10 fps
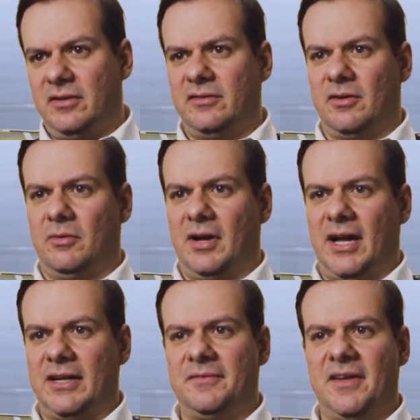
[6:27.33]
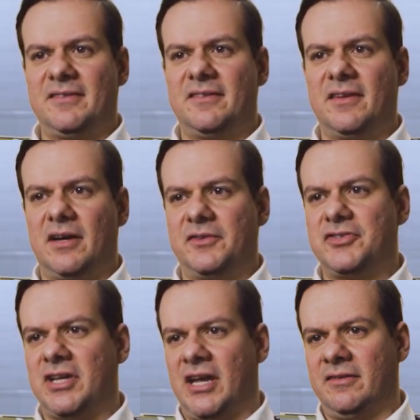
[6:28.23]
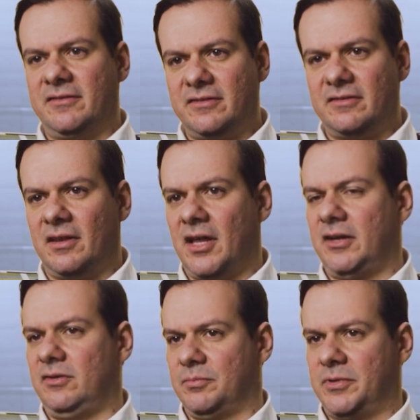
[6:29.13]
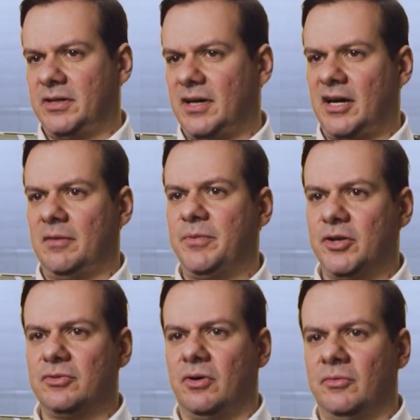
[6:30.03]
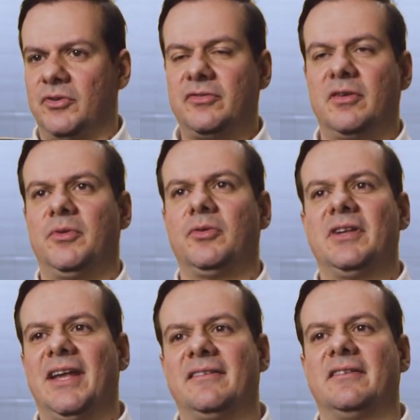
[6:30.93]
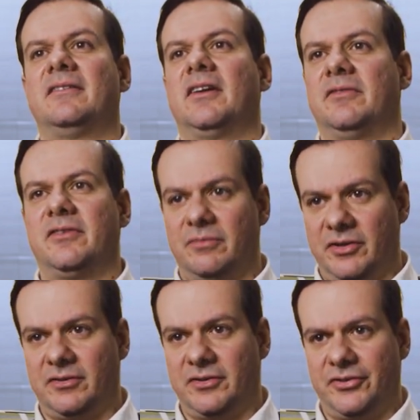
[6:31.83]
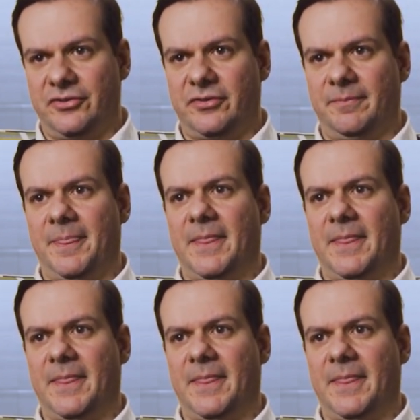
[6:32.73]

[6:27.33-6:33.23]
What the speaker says: So advanced service chains like Uber are built on distributed as a service resources.